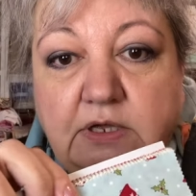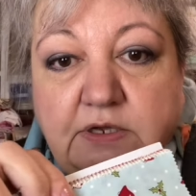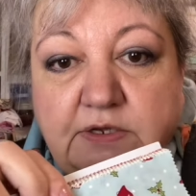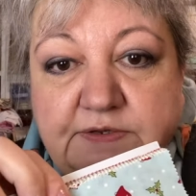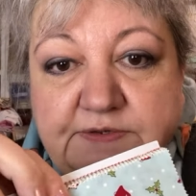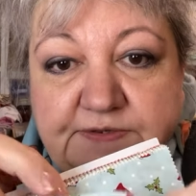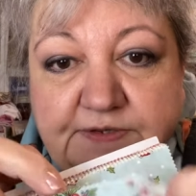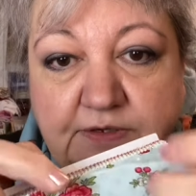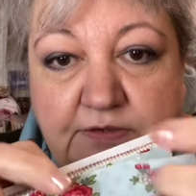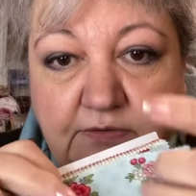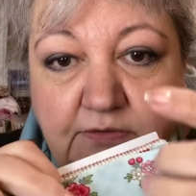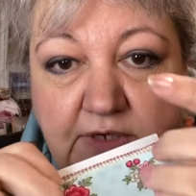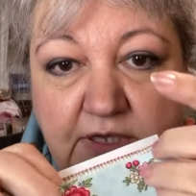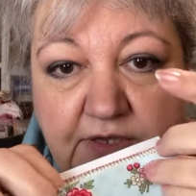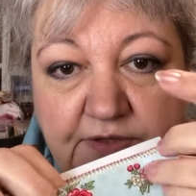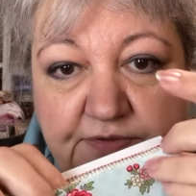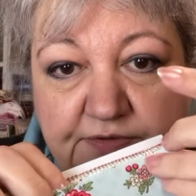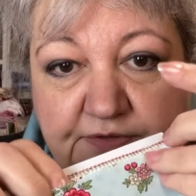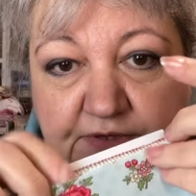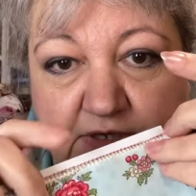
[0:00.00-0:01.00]
So I
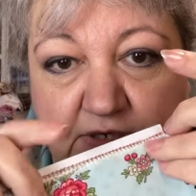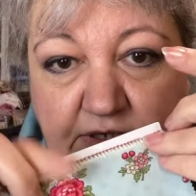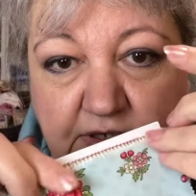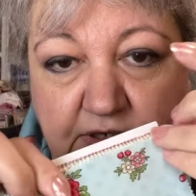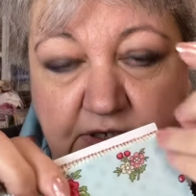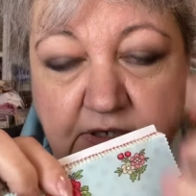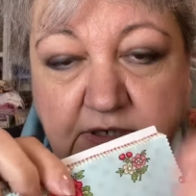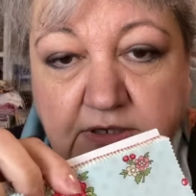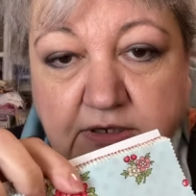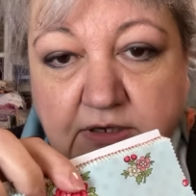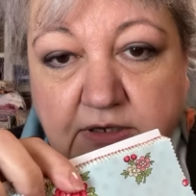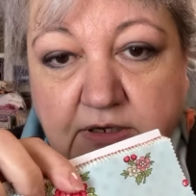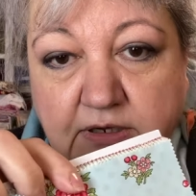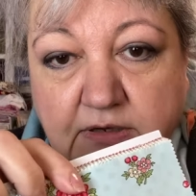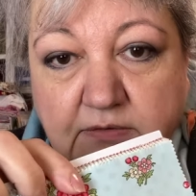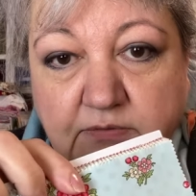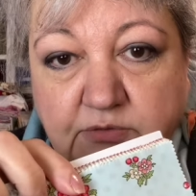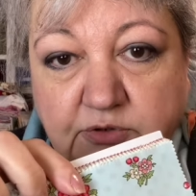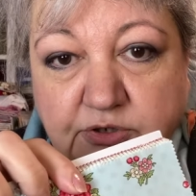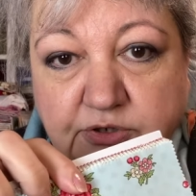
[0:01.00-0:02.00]
think
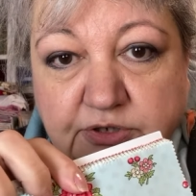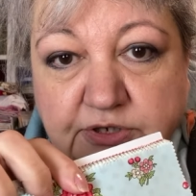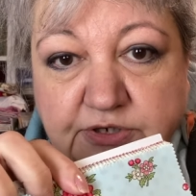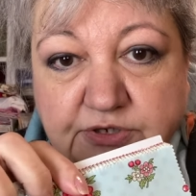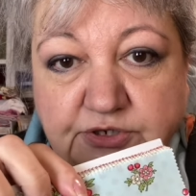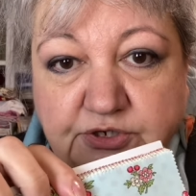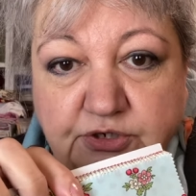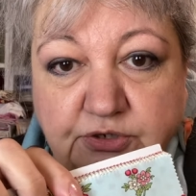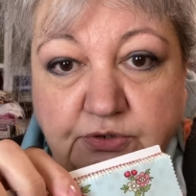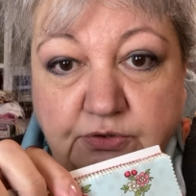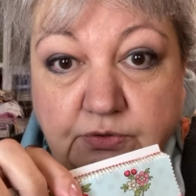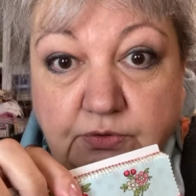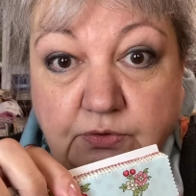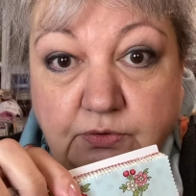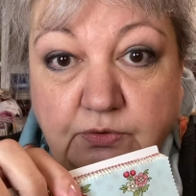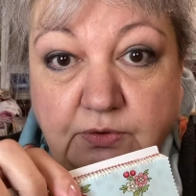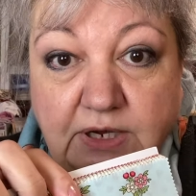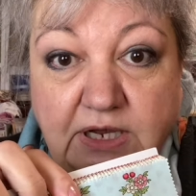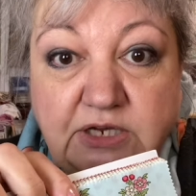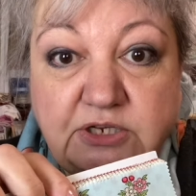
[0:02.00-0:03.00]
I'm going
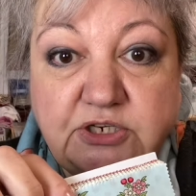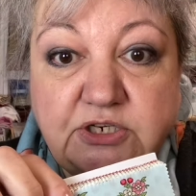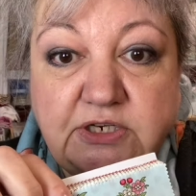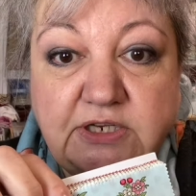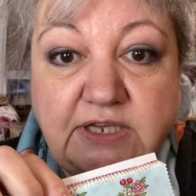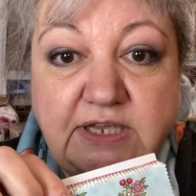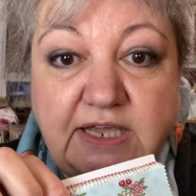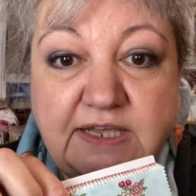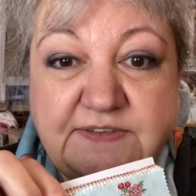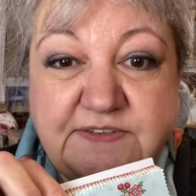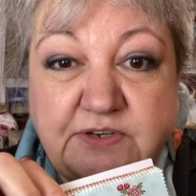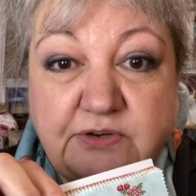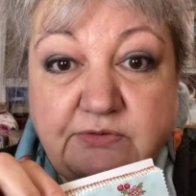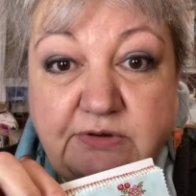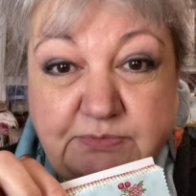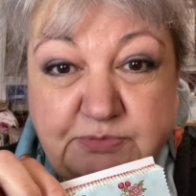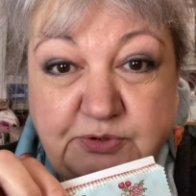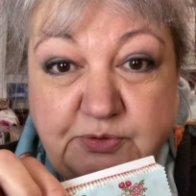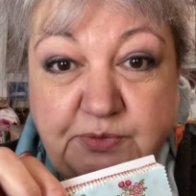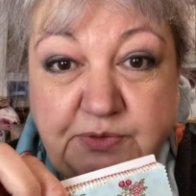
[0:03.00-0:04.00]
to actually get to
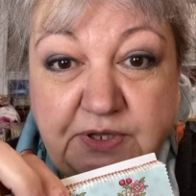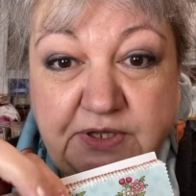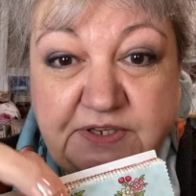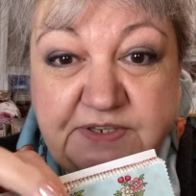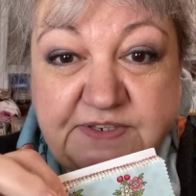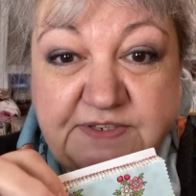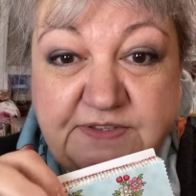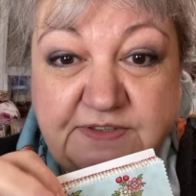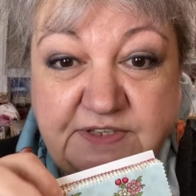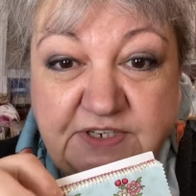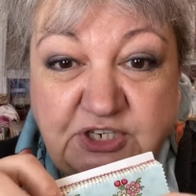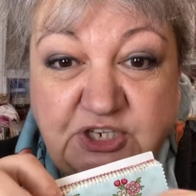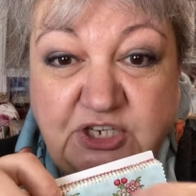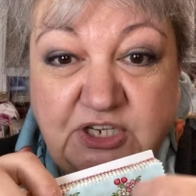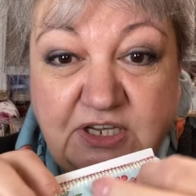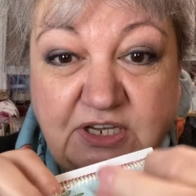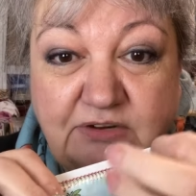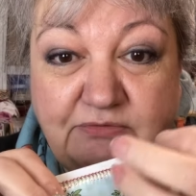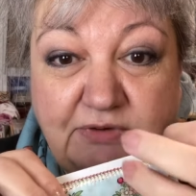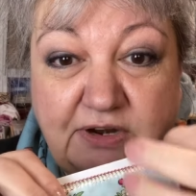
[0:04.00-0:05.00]
grips with this
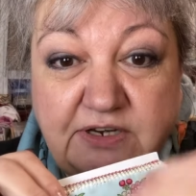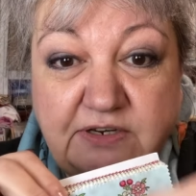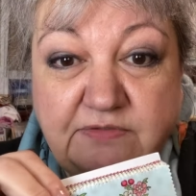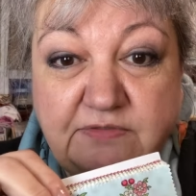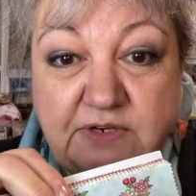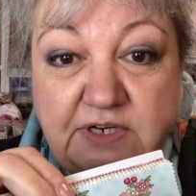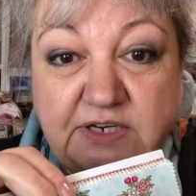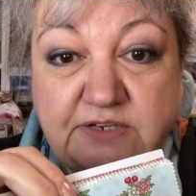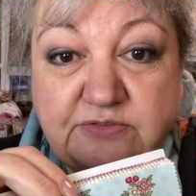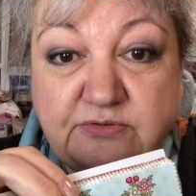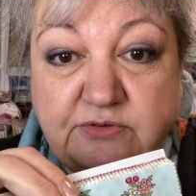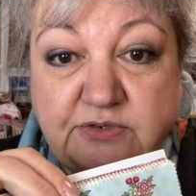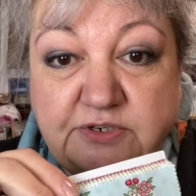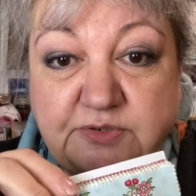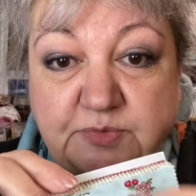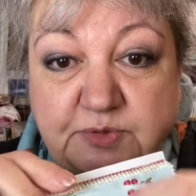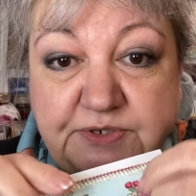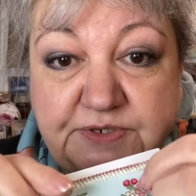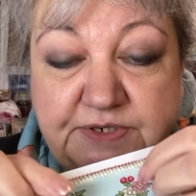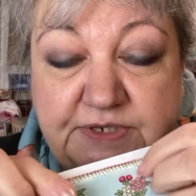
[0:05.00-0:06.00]
year, ready for next
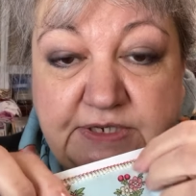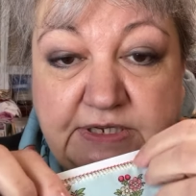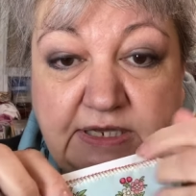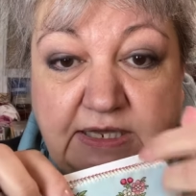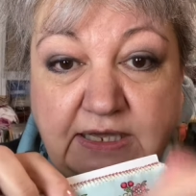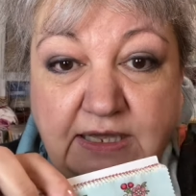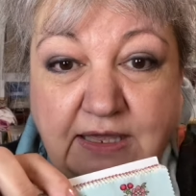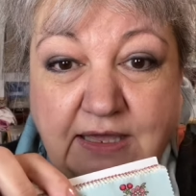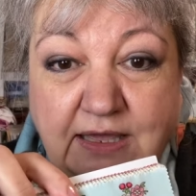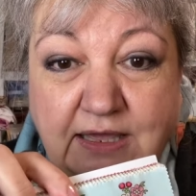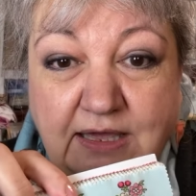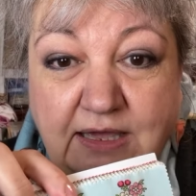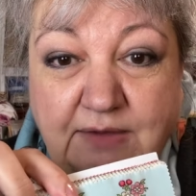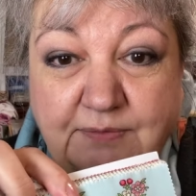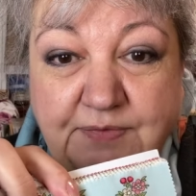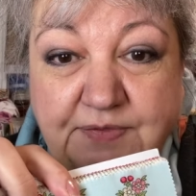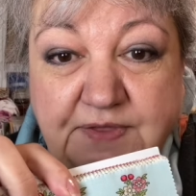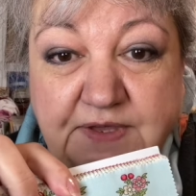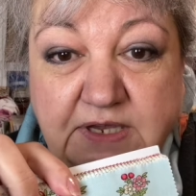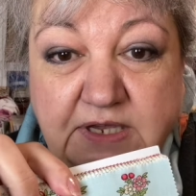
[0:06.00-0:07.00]
Christmas. I'm
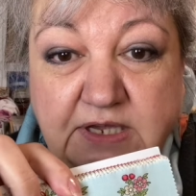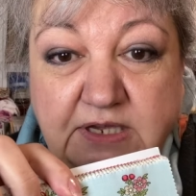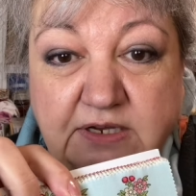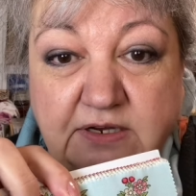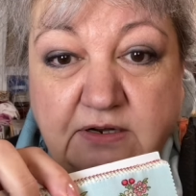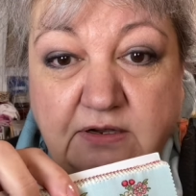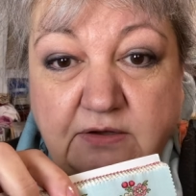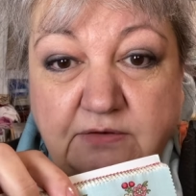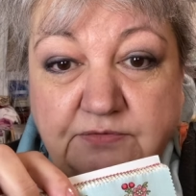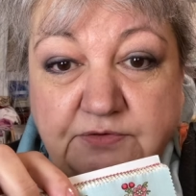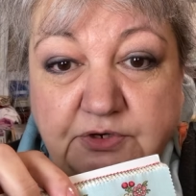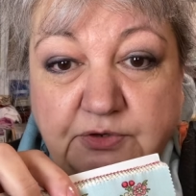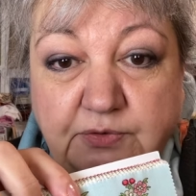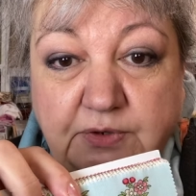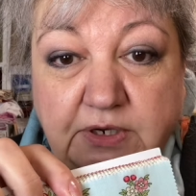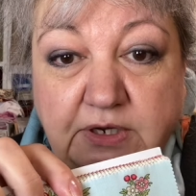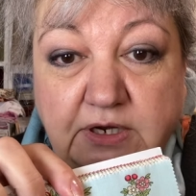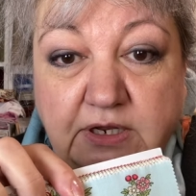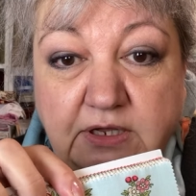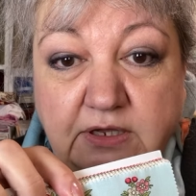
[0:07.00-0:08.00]
thinking of
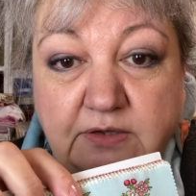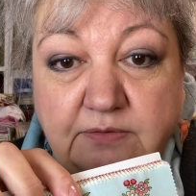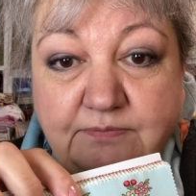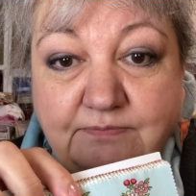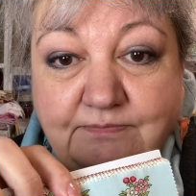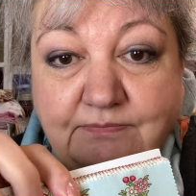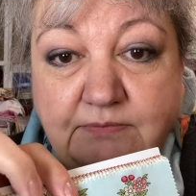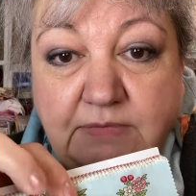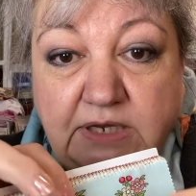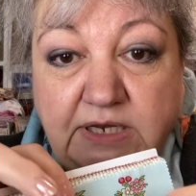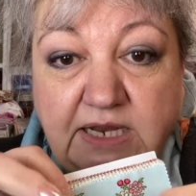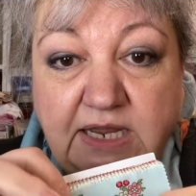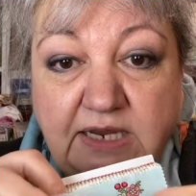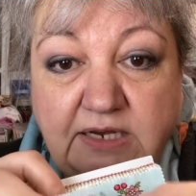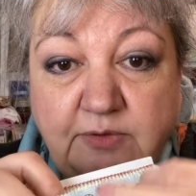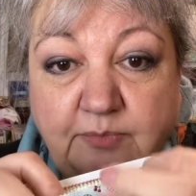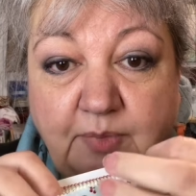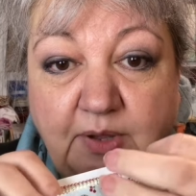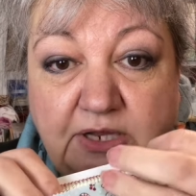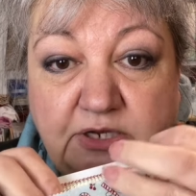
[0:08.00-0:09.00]
doing a
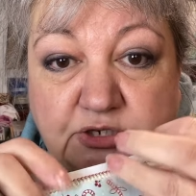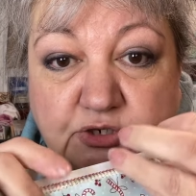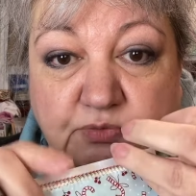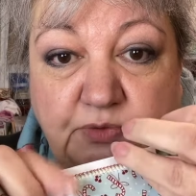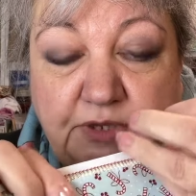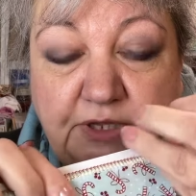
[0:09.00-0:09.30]
9 patch with